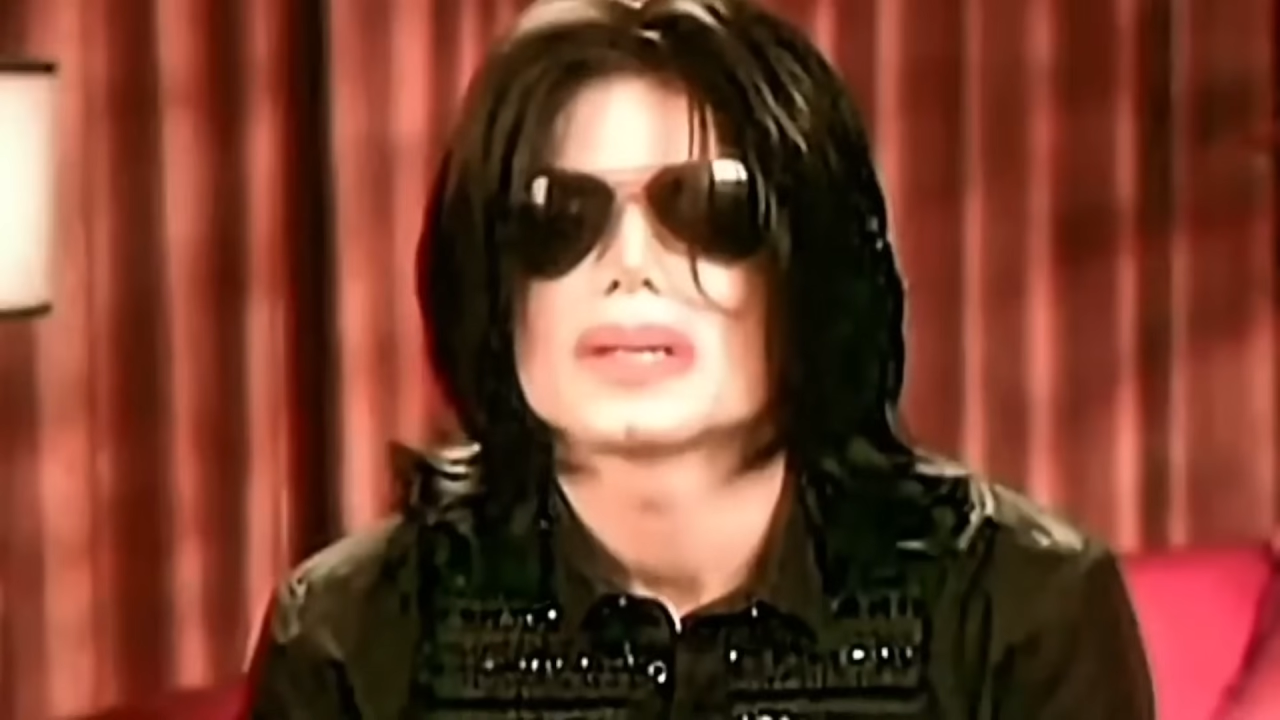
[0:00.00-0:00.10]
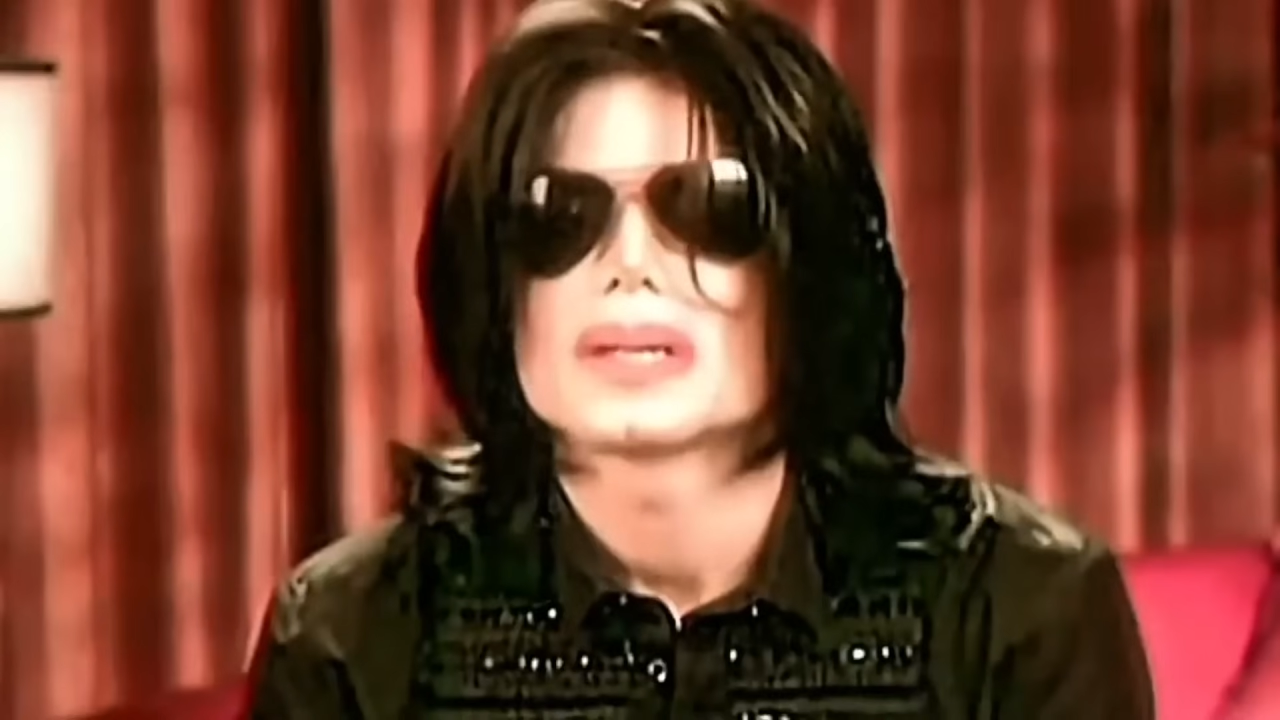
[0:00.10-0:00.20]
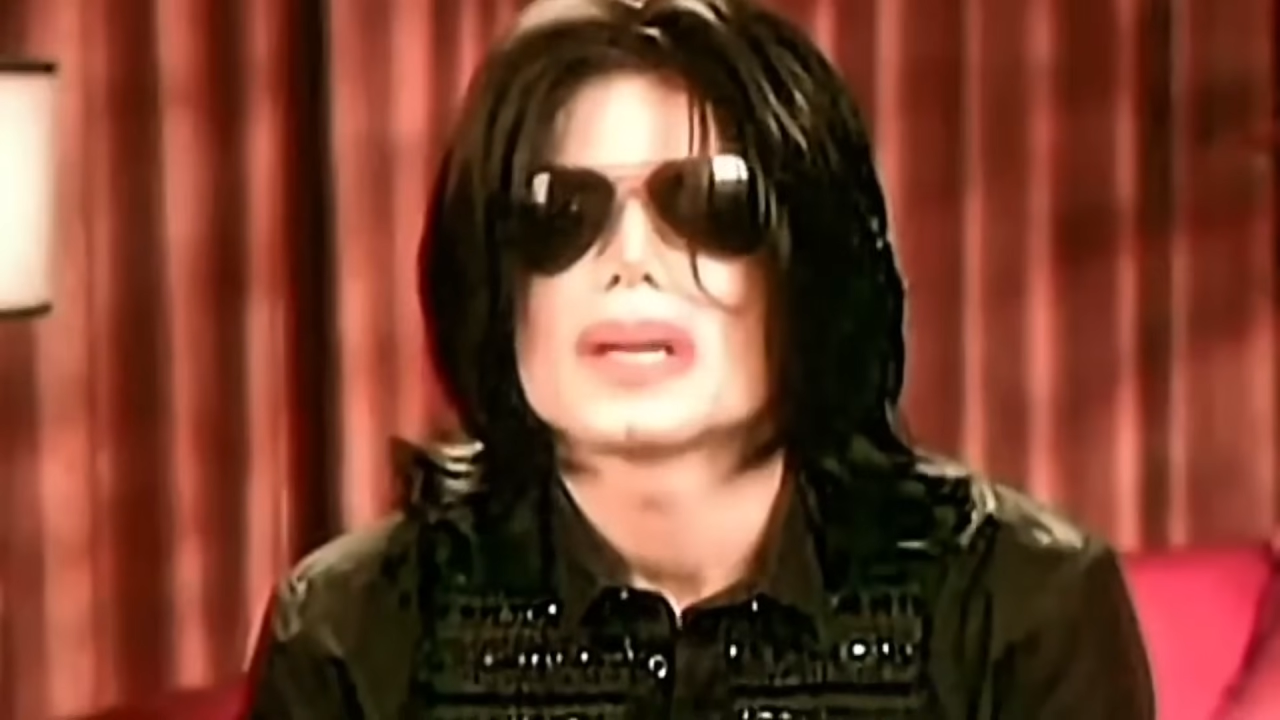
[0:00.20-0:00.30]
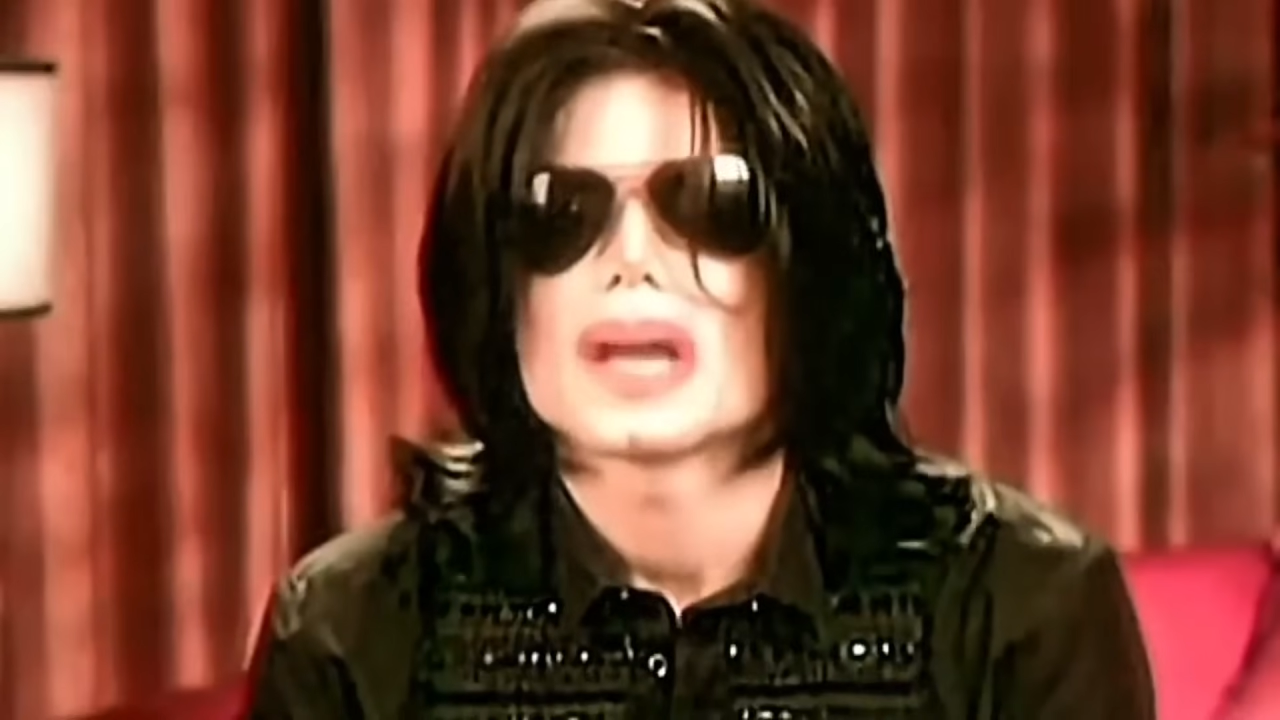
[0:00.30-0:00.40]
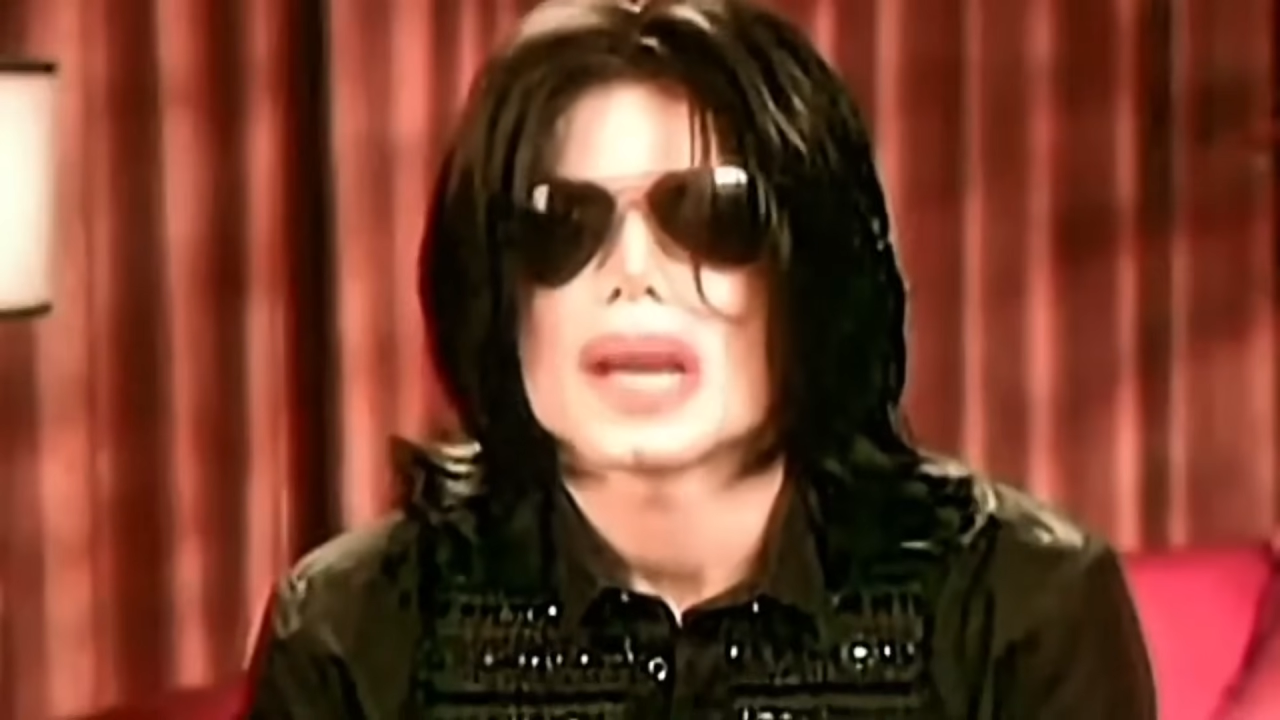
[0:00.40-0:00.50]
it when he